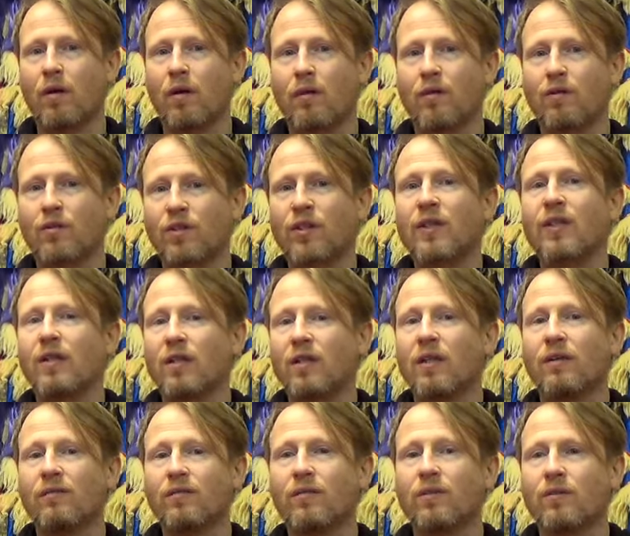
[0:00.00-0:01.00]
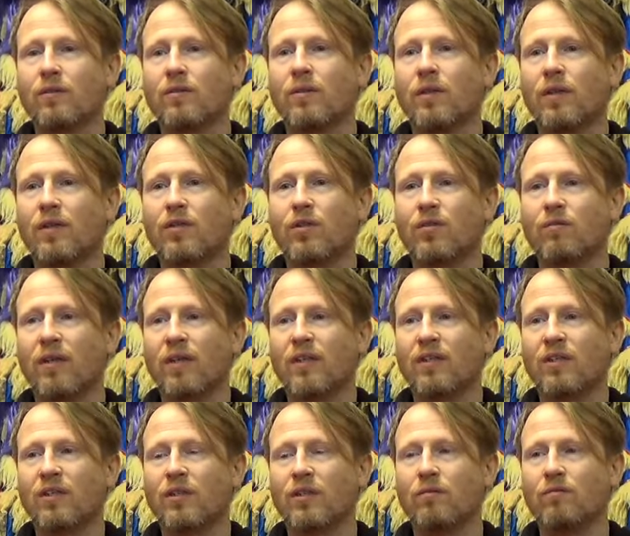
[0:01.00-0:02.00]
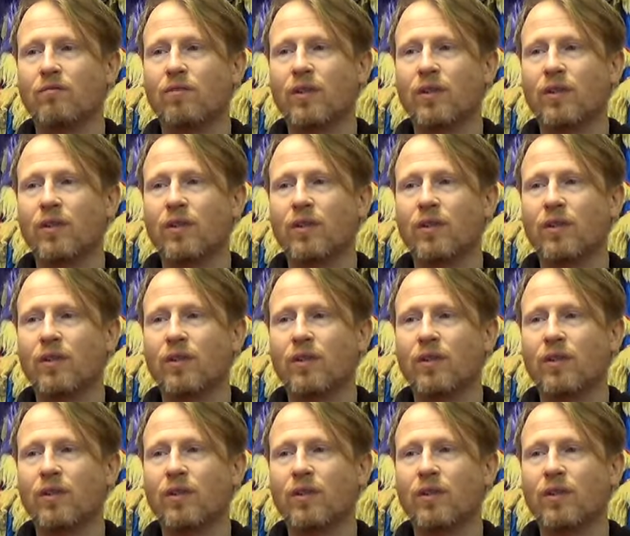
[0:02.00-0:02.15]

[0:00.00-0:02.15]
skill level as the rest of them,